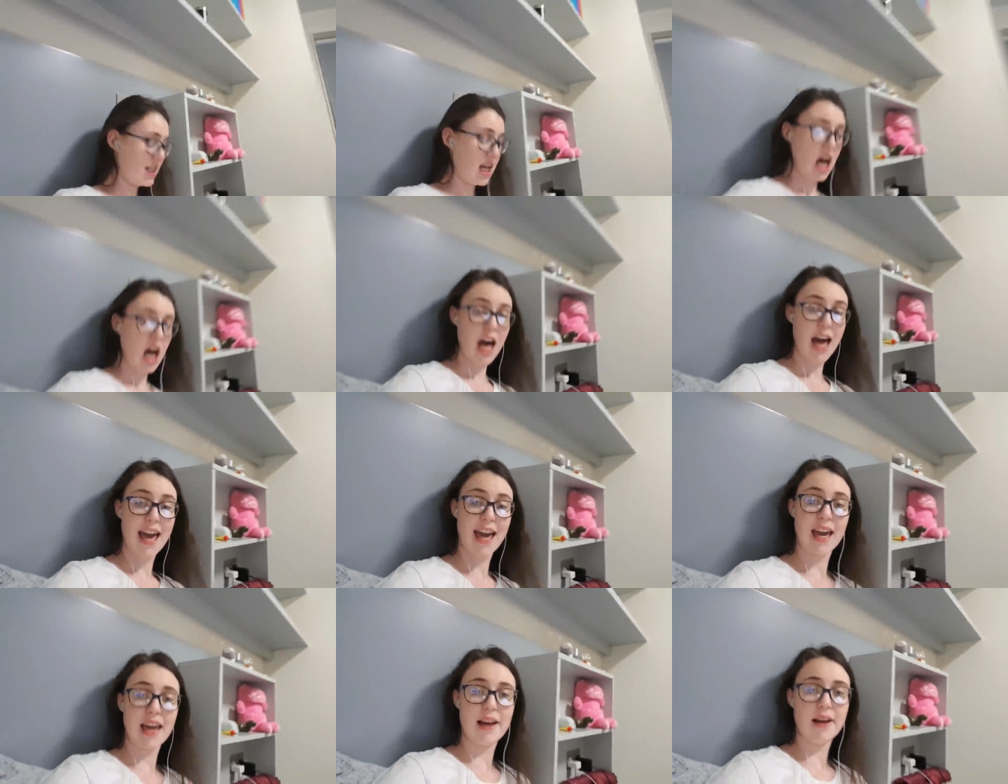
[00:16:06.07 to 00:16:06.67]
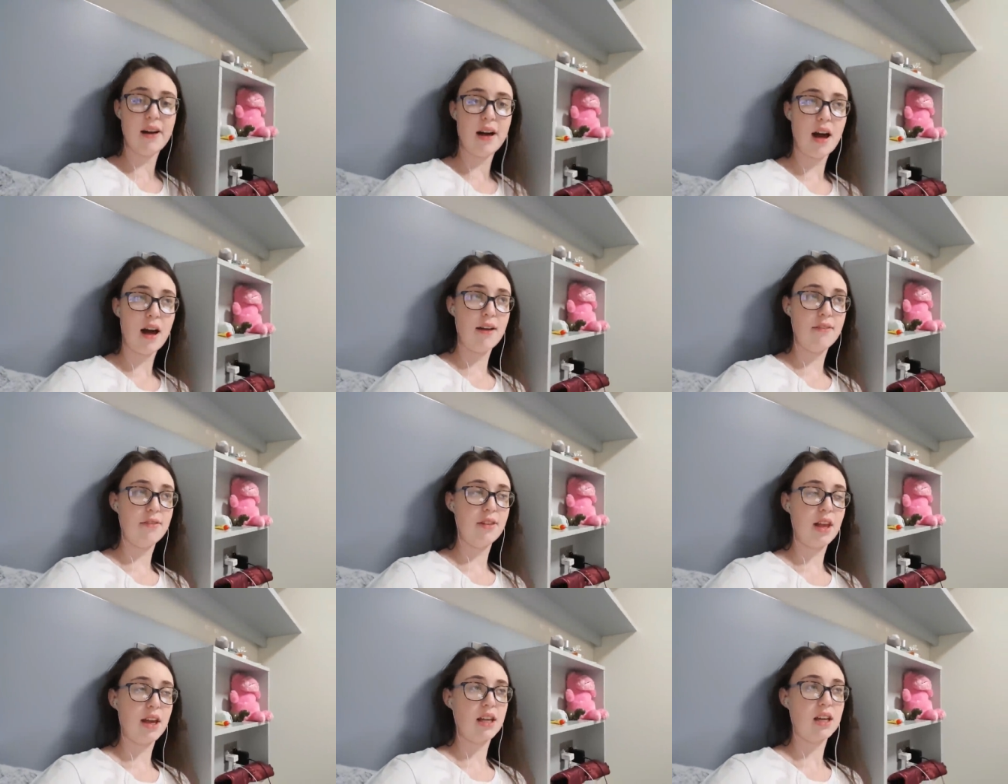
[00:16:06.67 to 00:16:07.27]
I
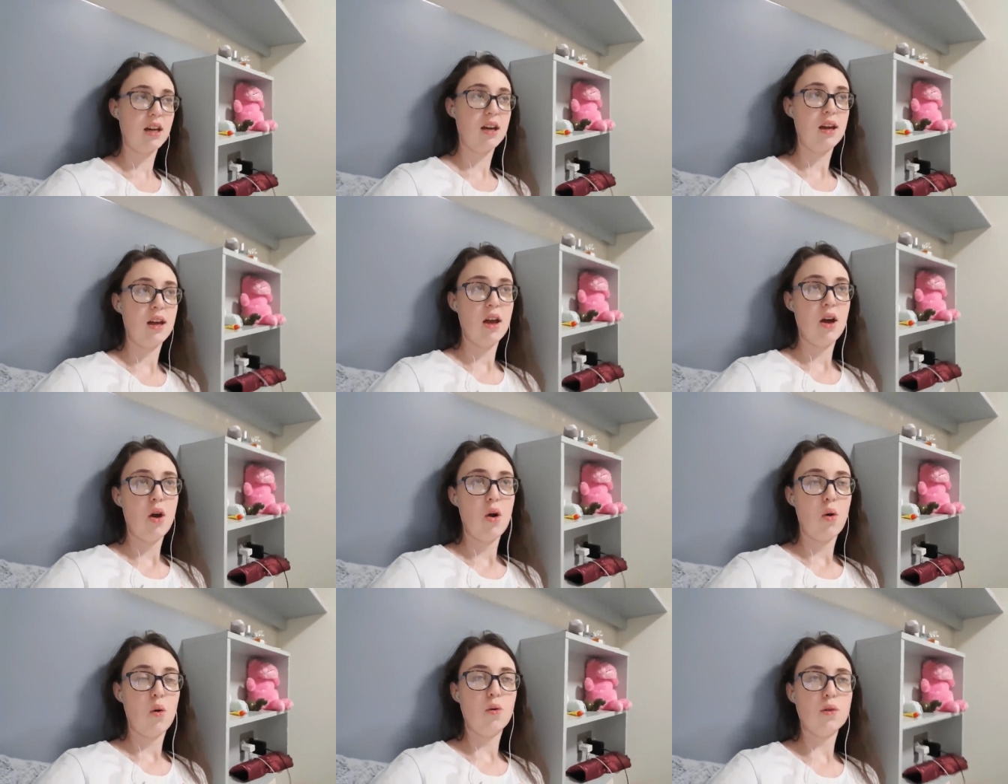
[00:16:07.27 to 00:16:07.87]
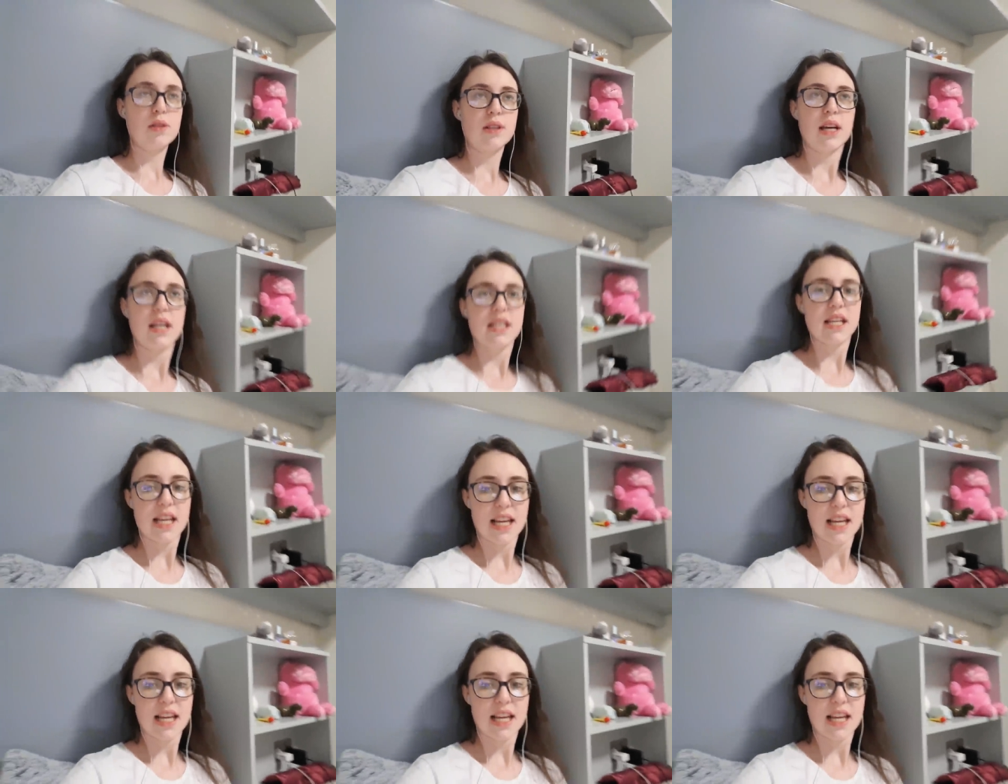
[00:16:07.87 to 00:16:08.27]
have like all I'd